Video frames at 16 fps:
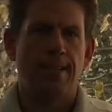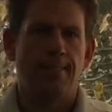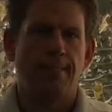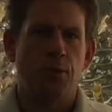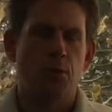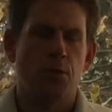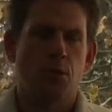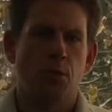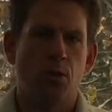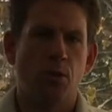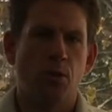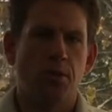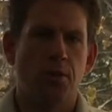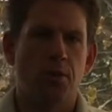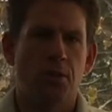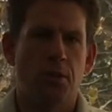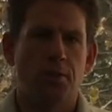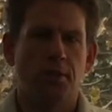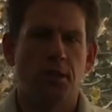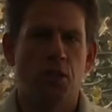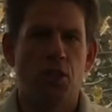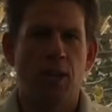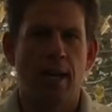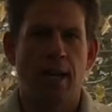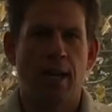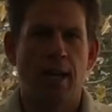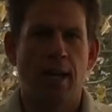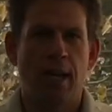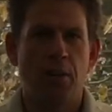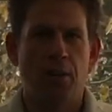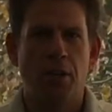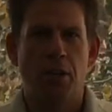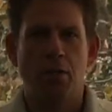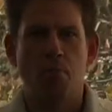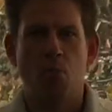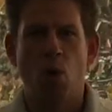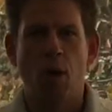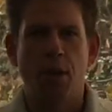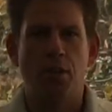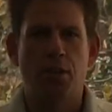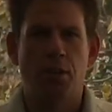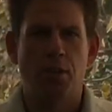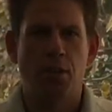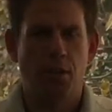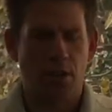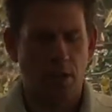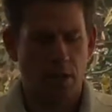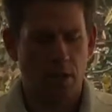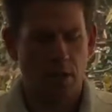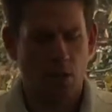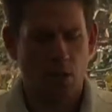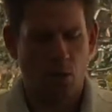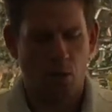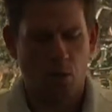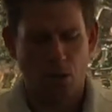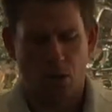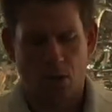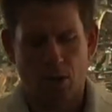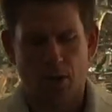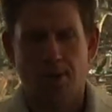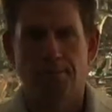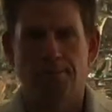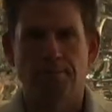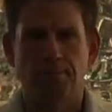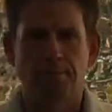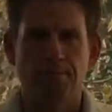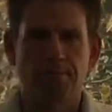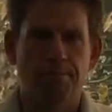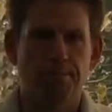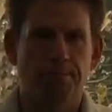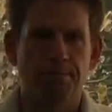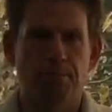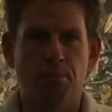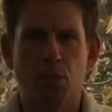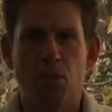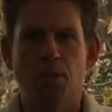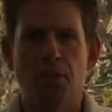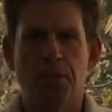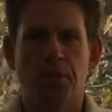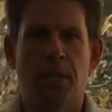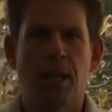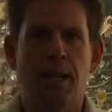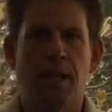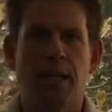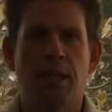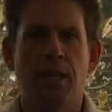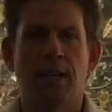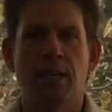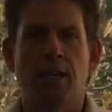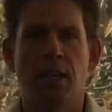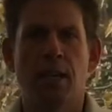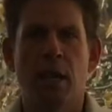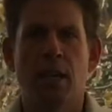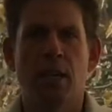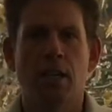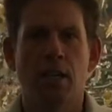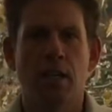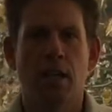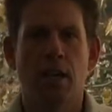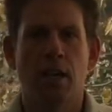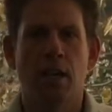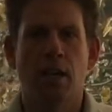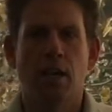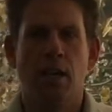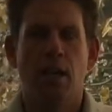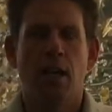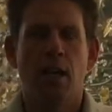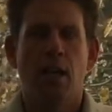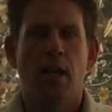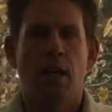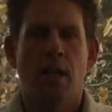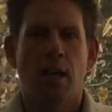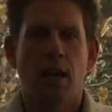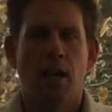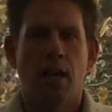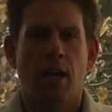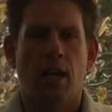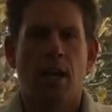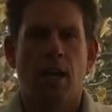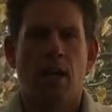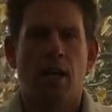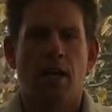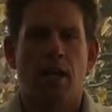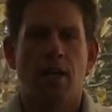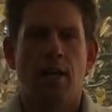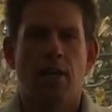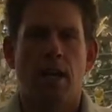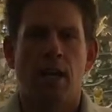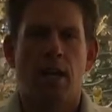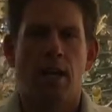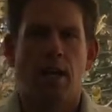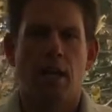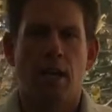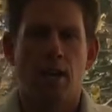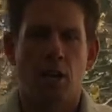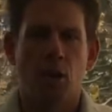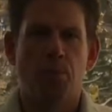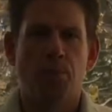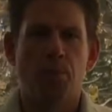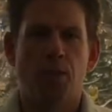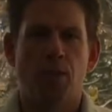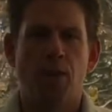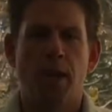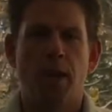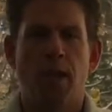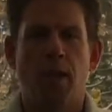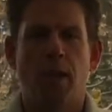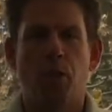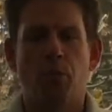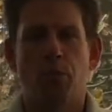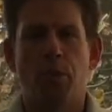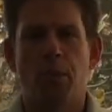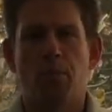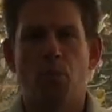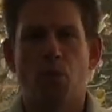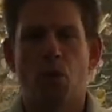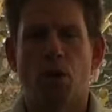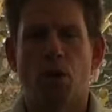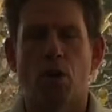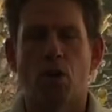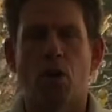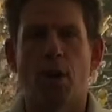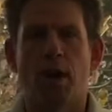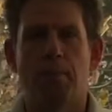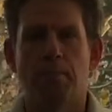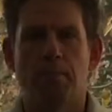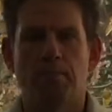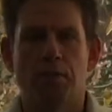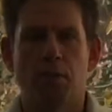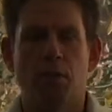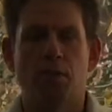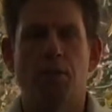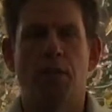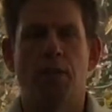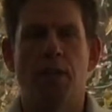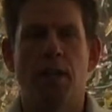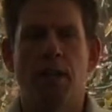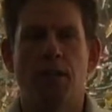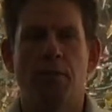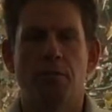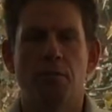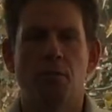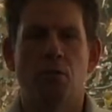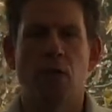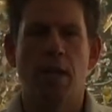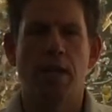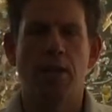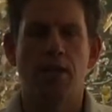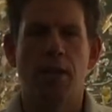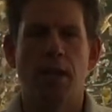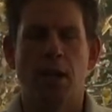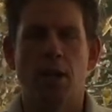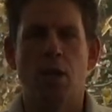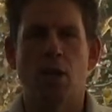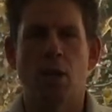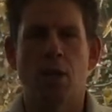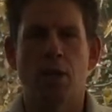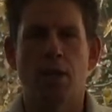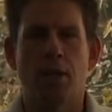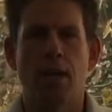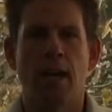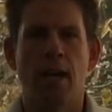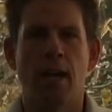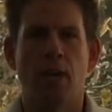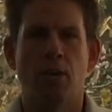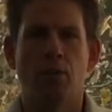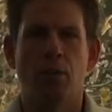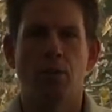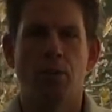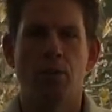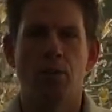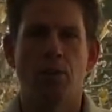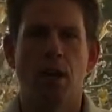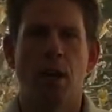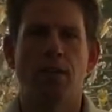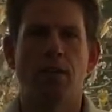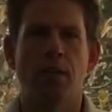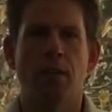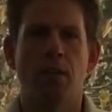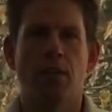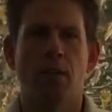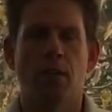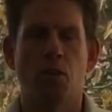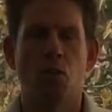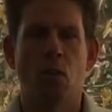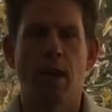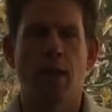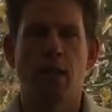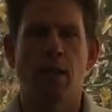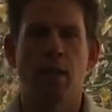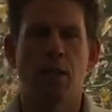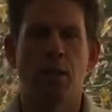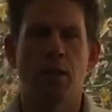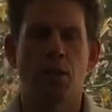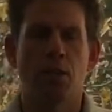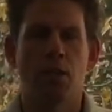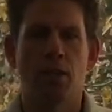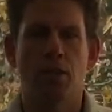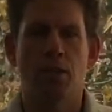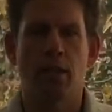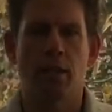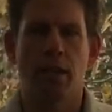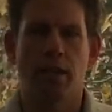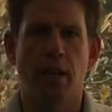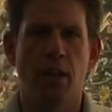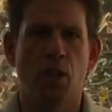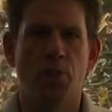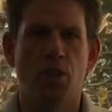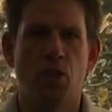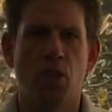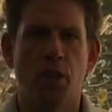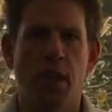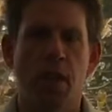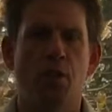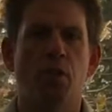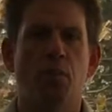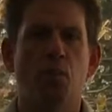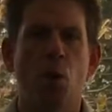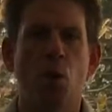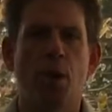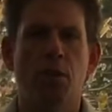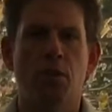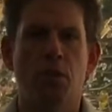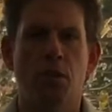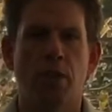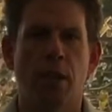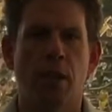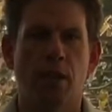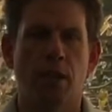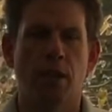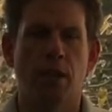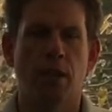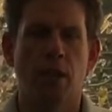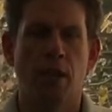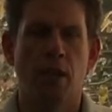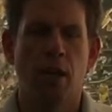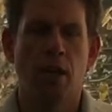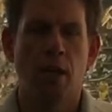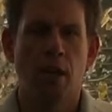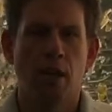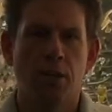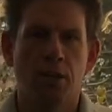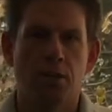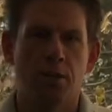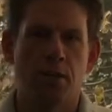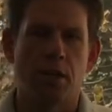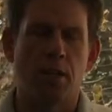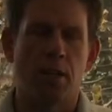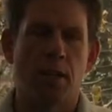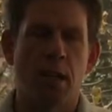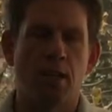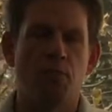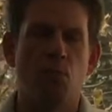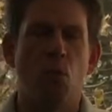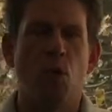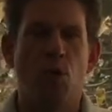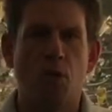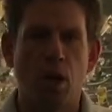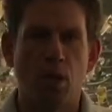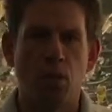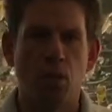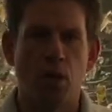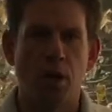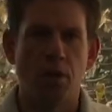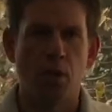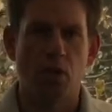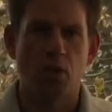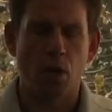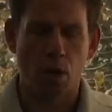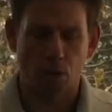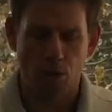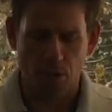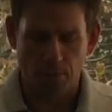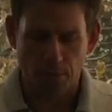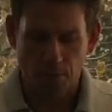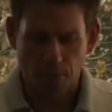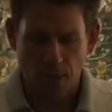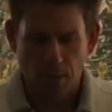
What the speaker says: Those grooves serve to channel out any moisture or move aside any of the gunk in there, and that helps create a little bit grip. So if you think of treads on a car tire, when you're driving in wet conditions, it helps channel the moisture out of there so that you have more rubber on the road.